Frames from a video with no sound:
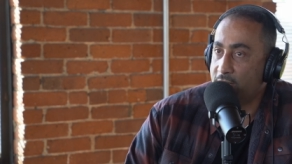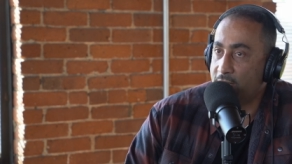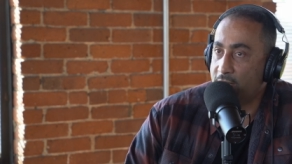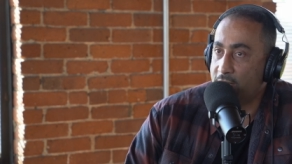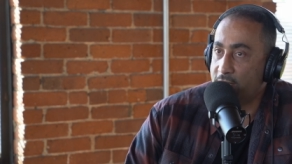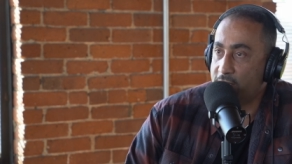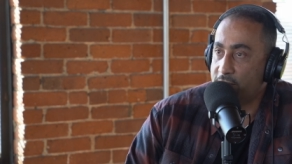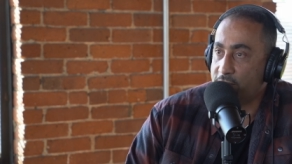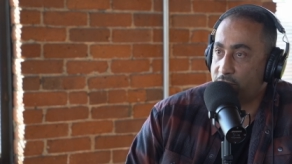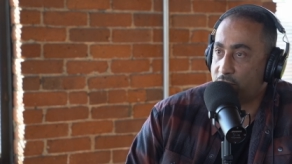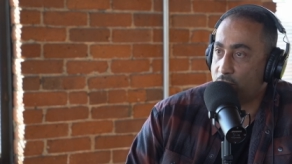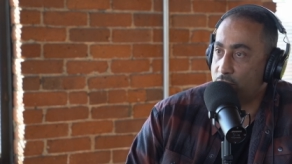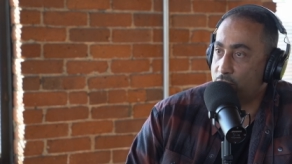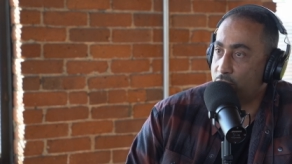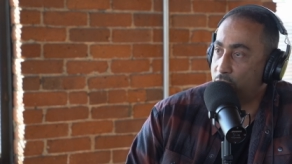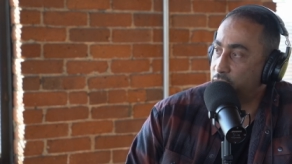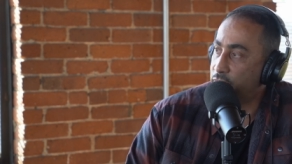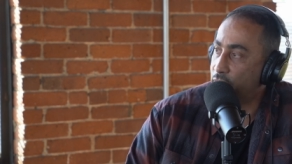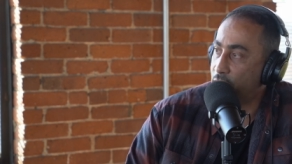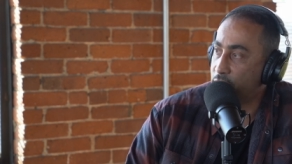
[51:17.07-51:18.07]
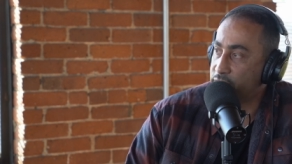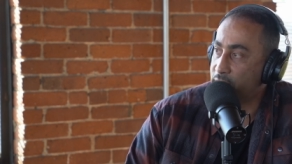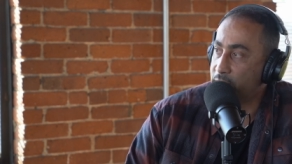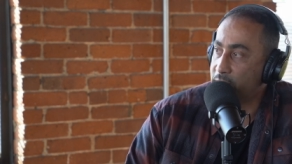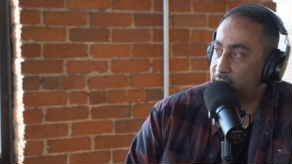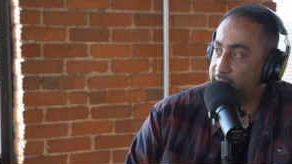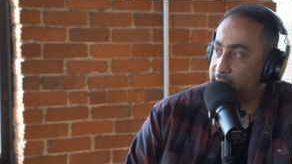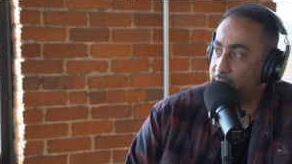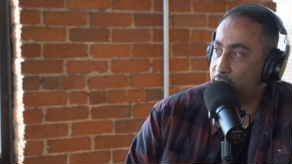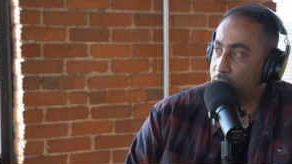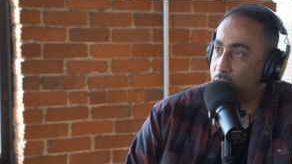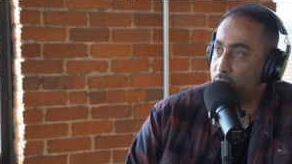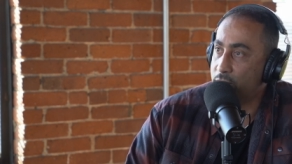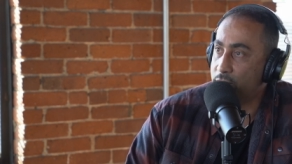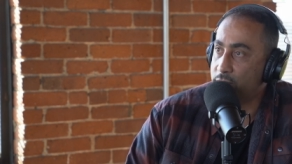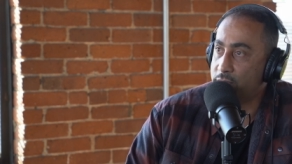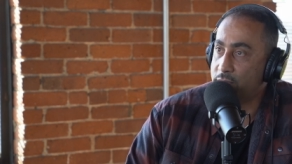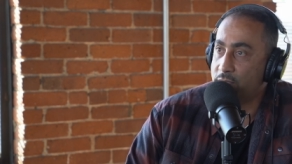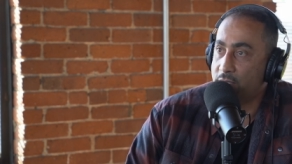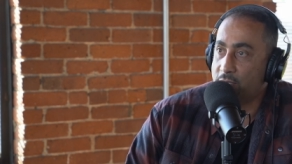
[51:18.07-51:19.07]
And for no fault of my
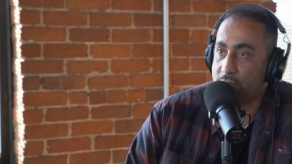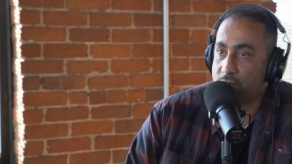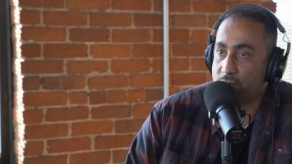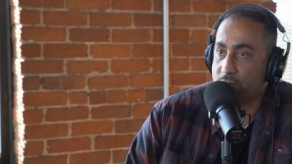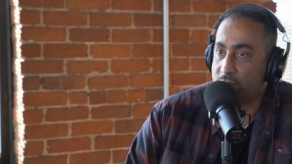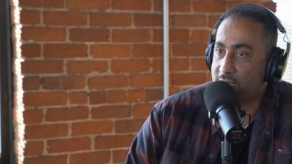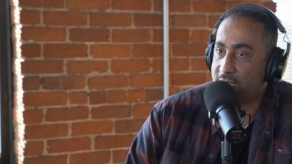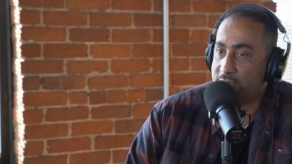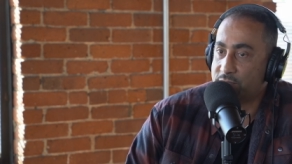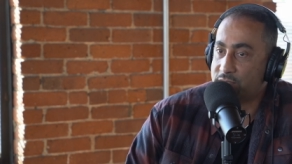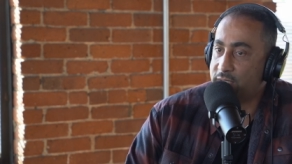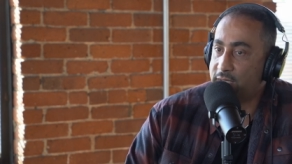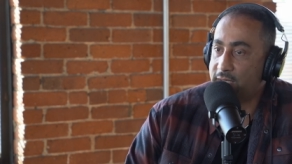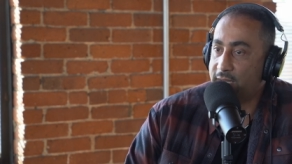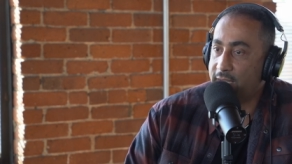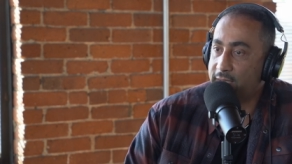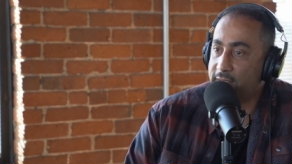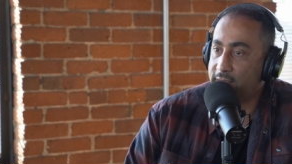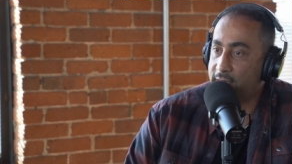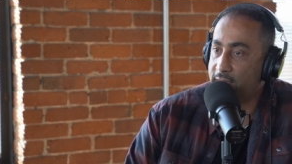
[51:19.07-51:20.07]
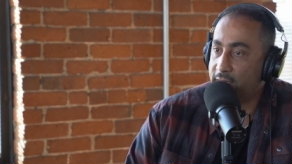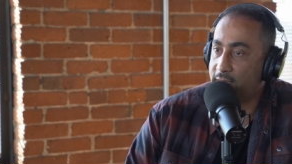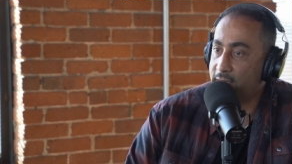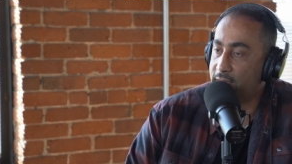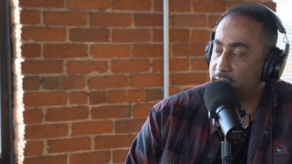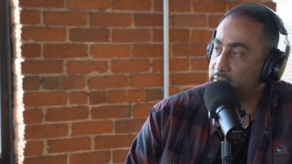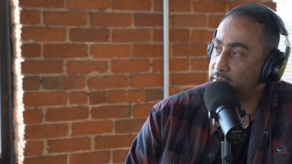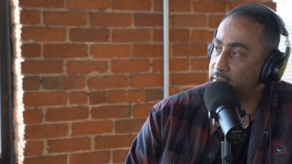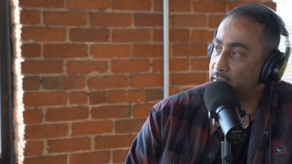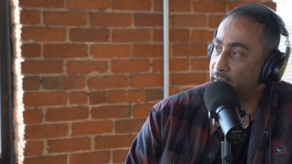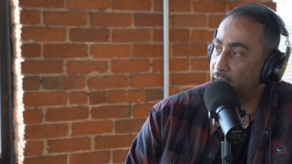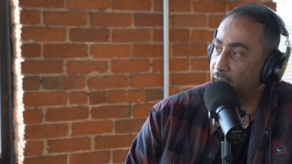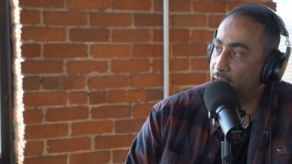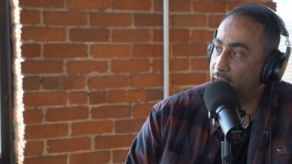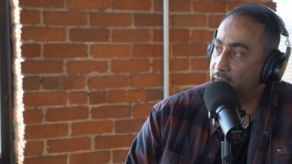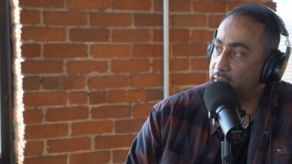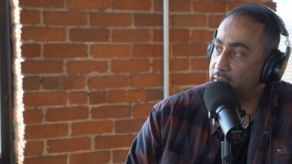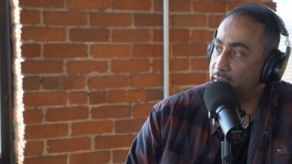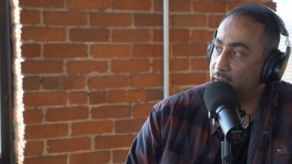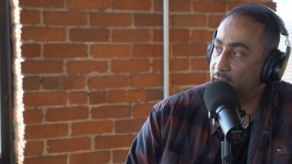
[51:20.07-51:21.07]
own, 2008 hit
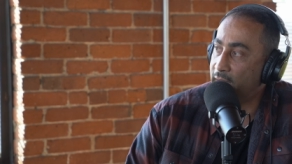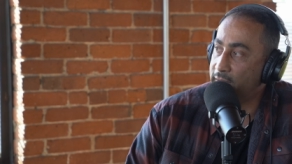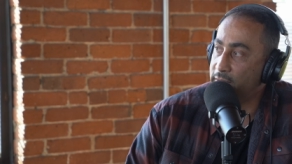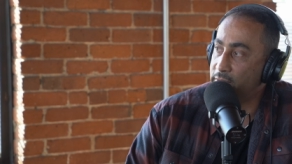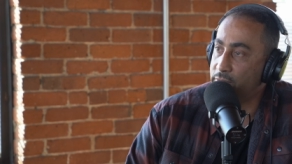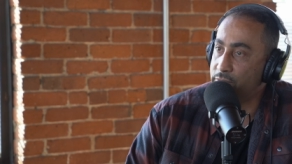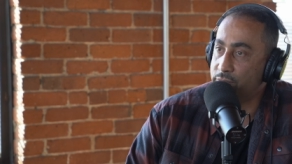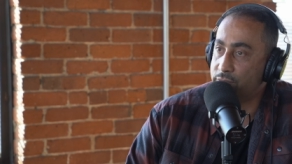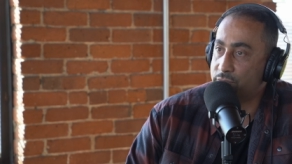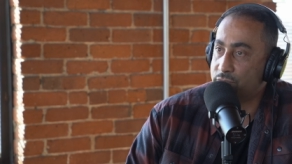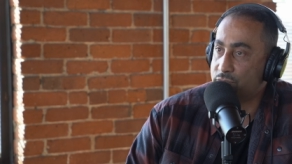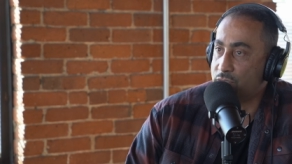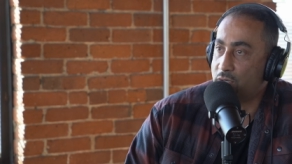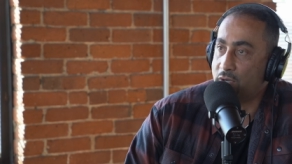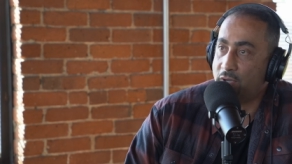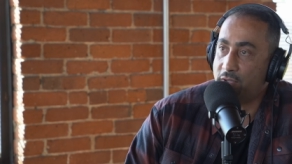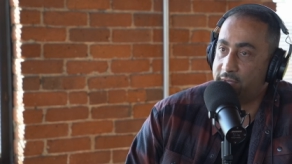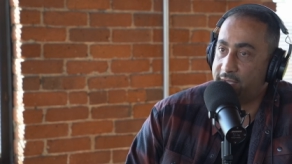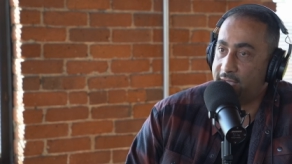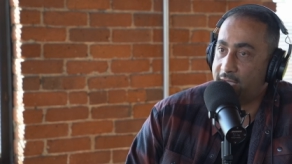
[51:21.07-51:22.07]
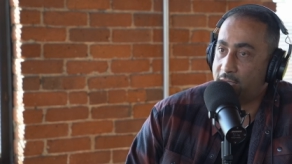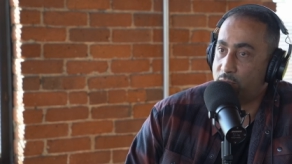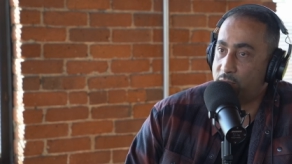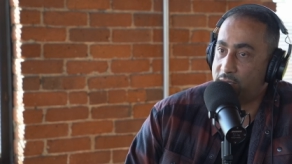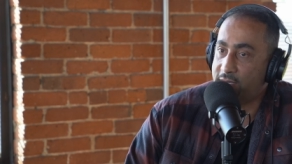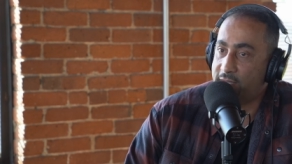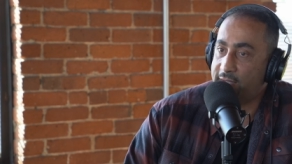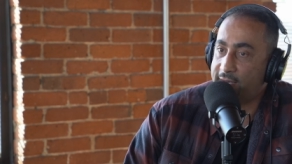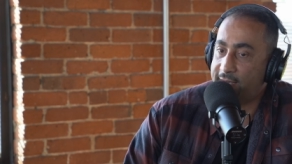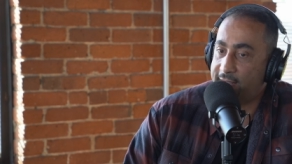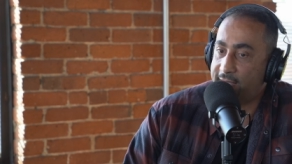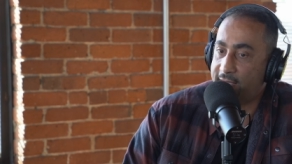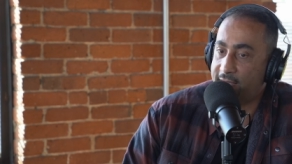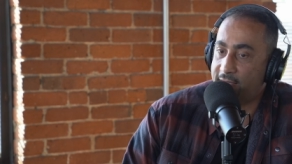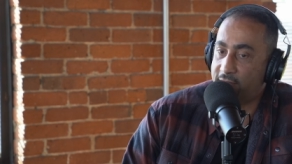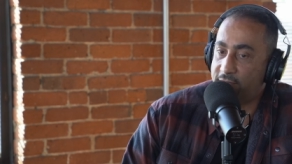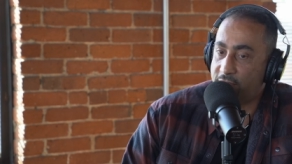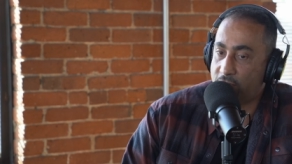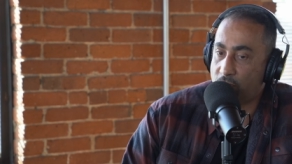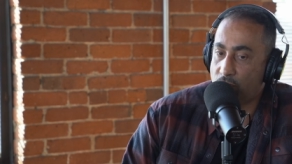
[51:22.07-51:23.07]
and I lose all the equity that I
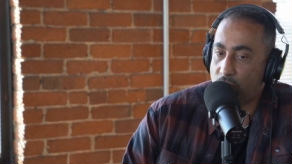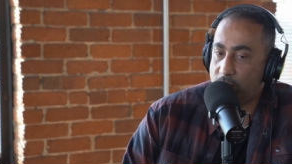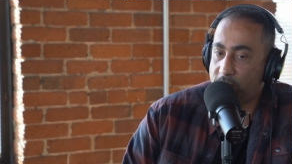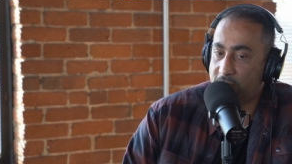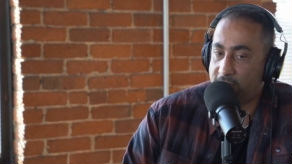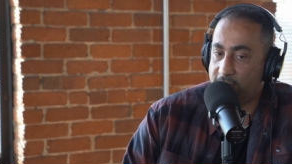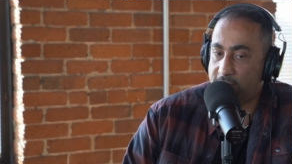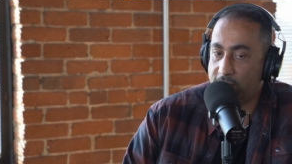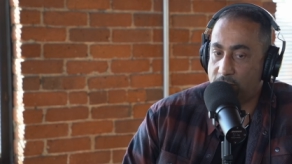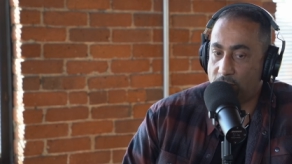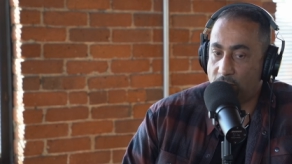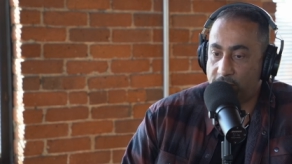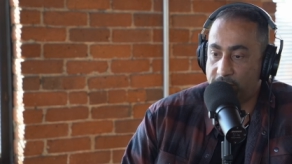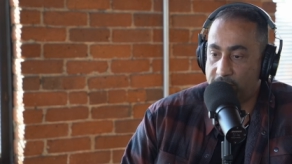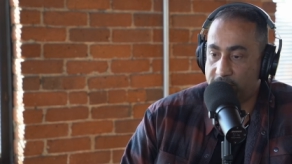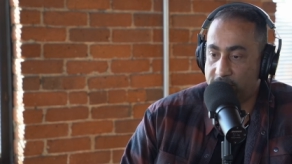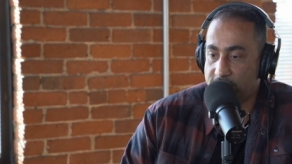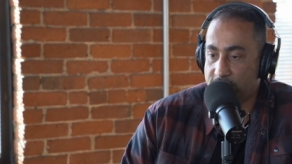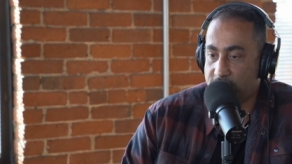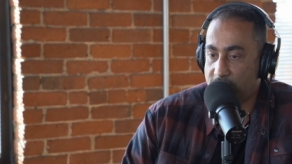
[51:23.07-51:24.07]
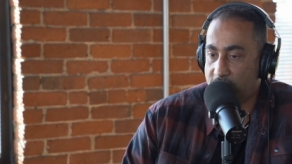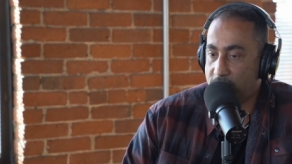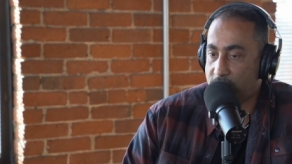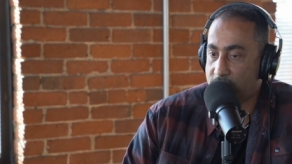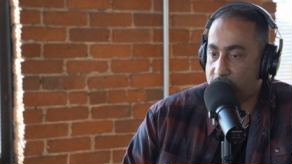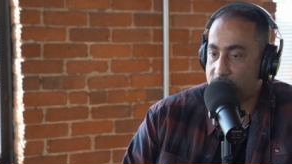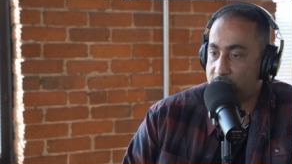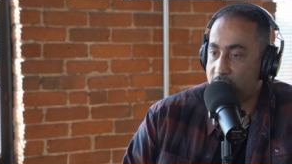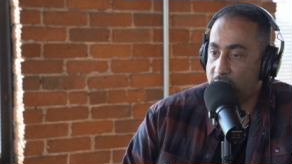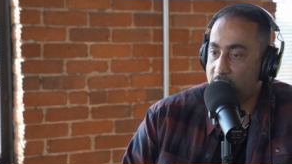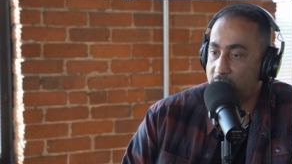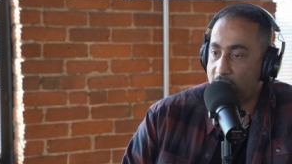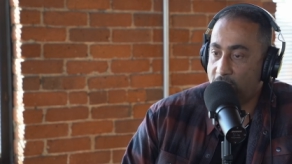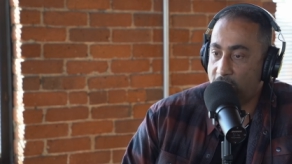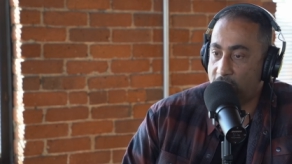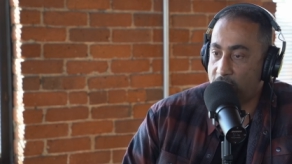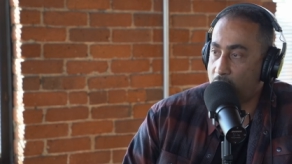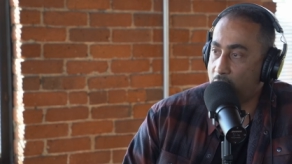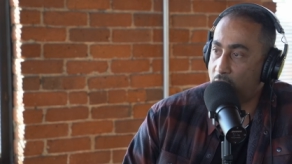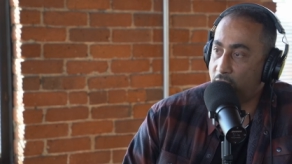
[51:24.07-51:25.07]
have accumulated over these years
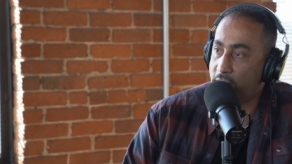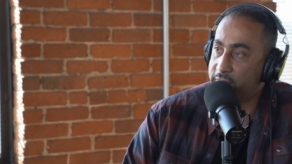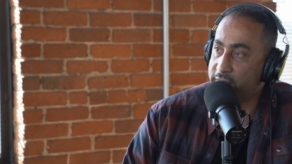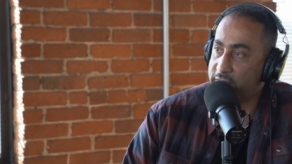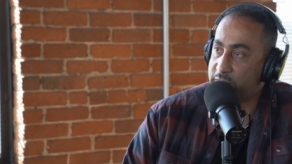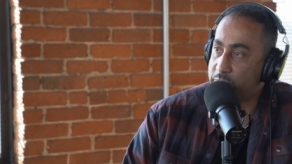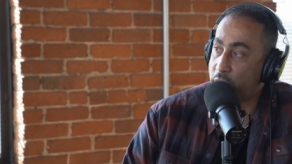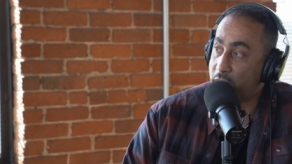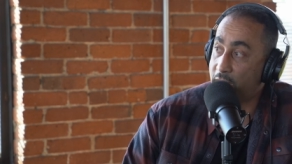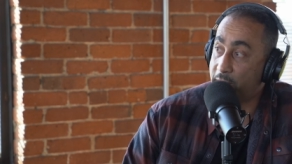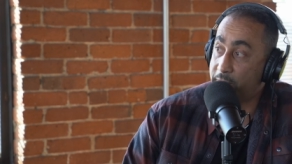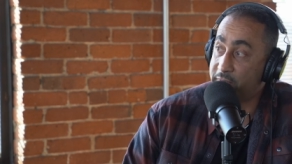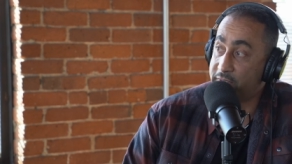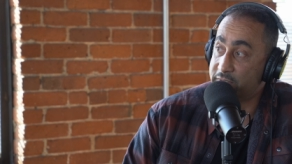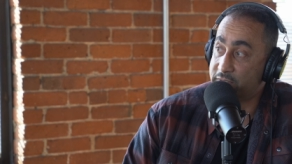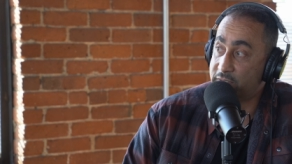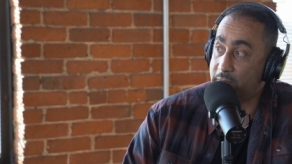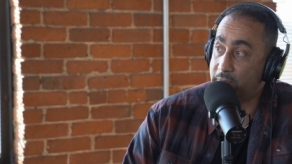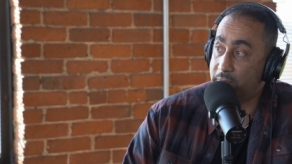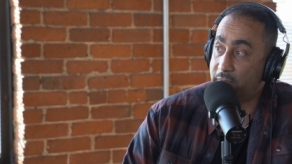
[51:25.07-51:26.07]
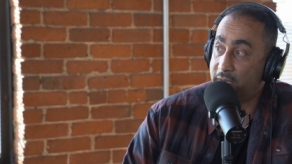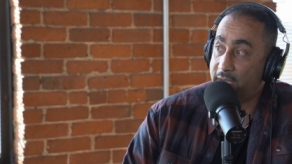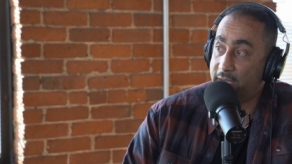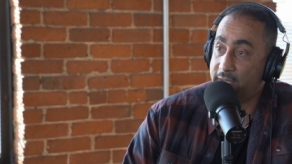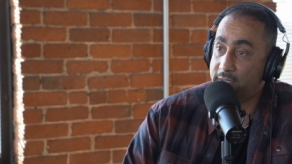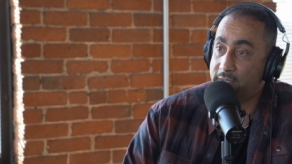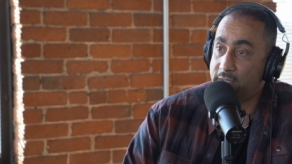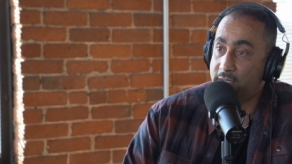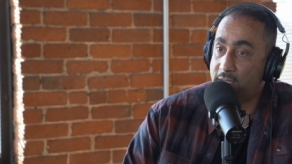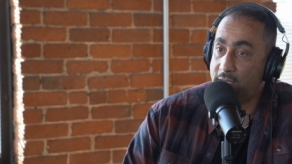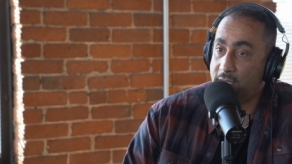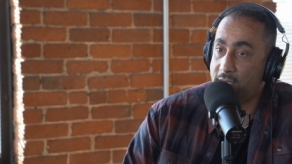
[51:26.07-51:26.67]
in all these properties combined.